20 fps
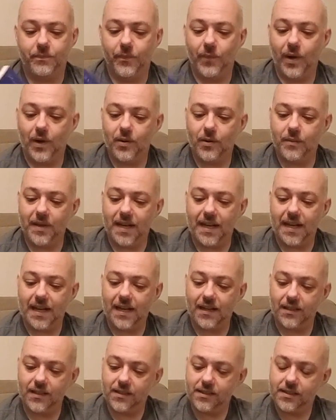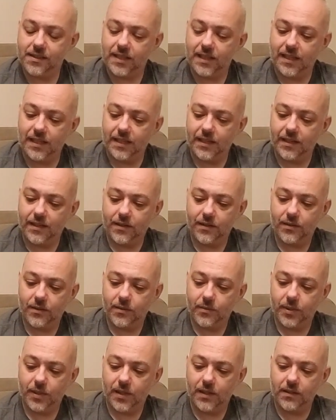Welcome Back Alice
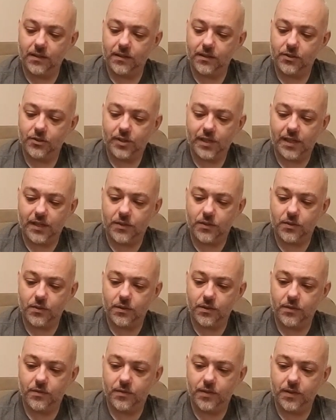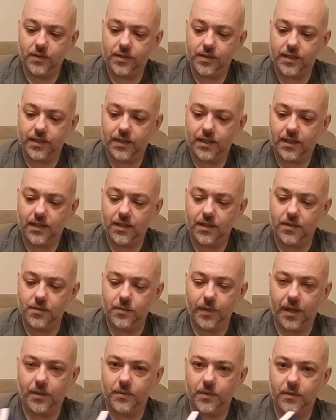and Blood on the Tracks really feels like he's
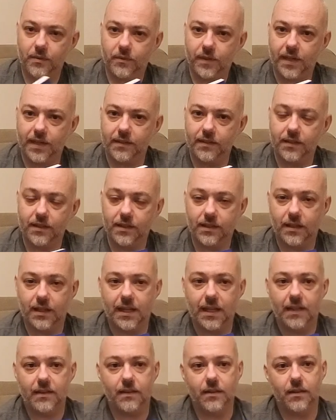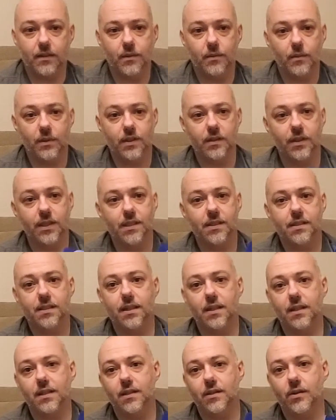maybe finally got the release
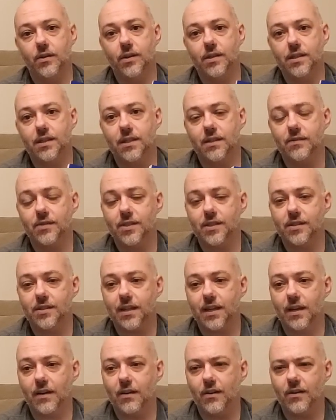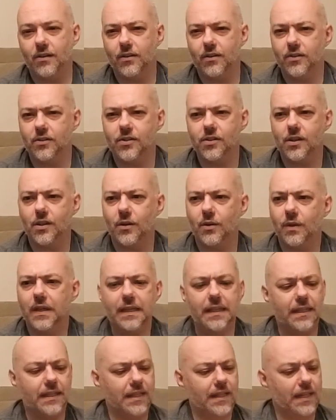that he always gives his characters. So
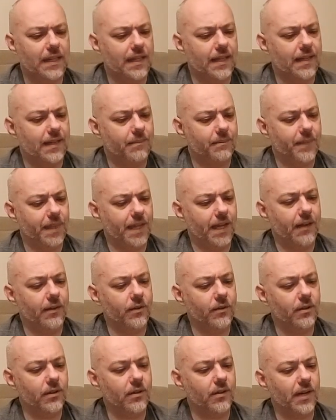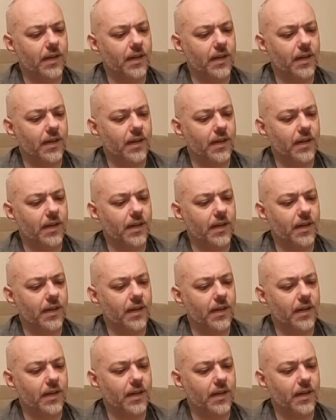I don't know.